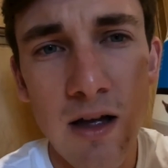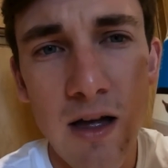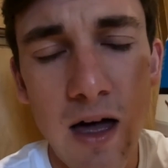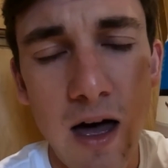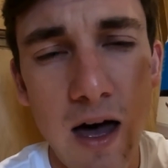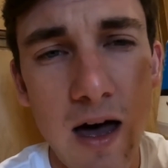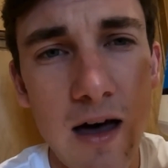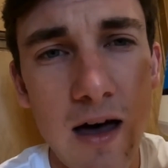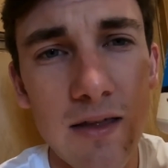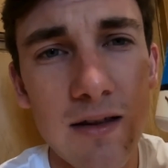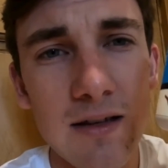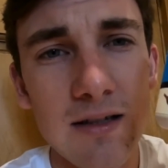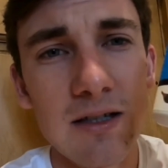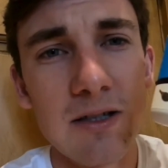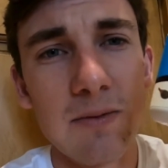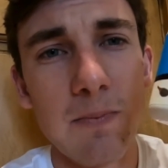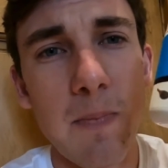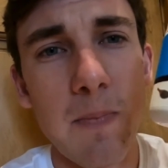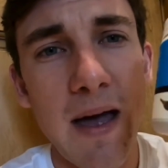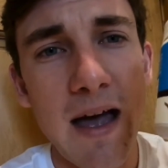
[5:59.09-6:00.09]
This is
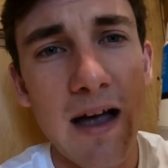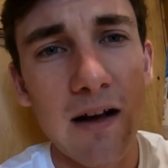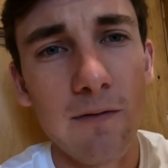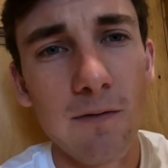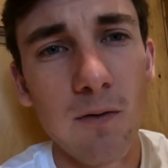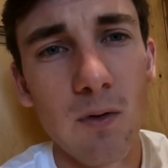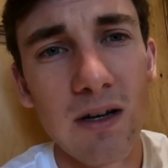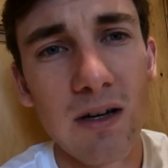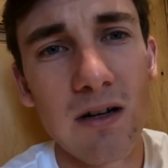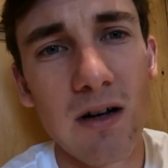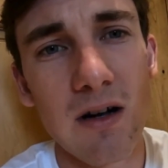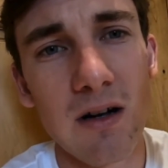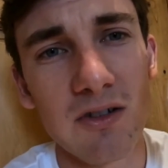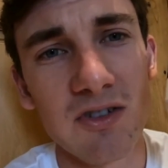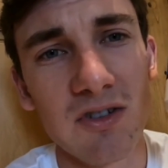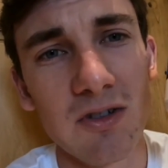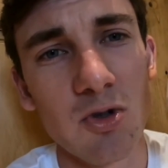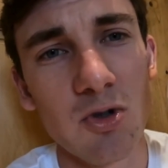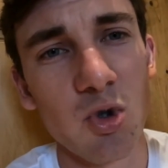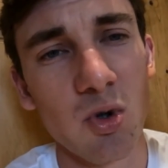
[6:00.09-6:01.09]
Back 40
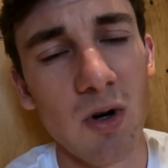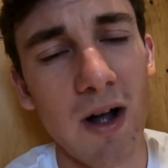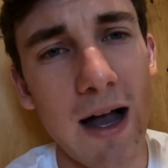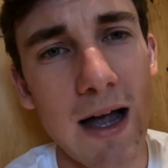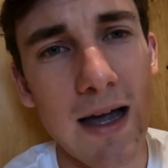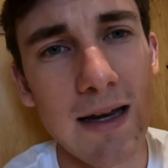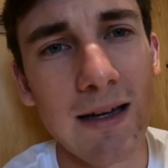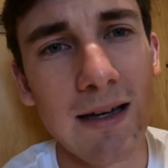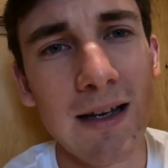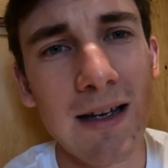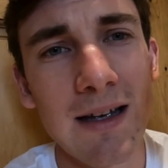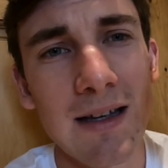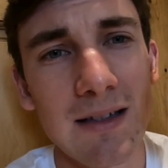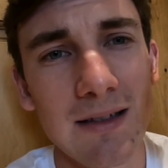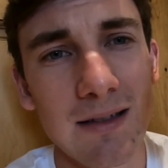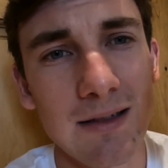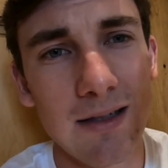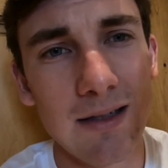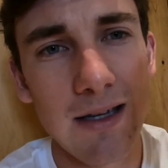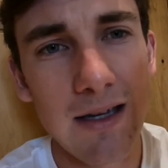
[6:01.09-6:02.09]
Dogs dried
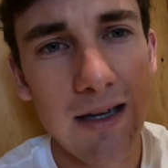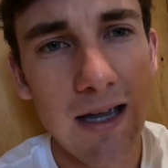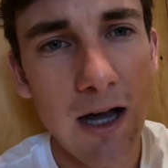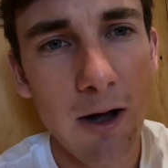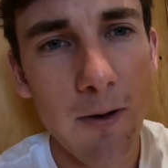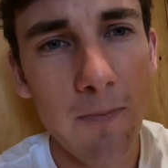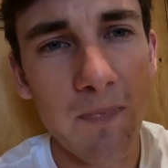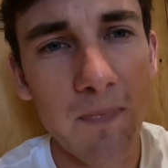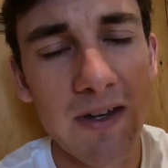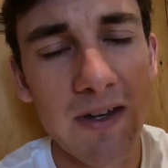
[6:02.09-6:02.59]
sea kelp.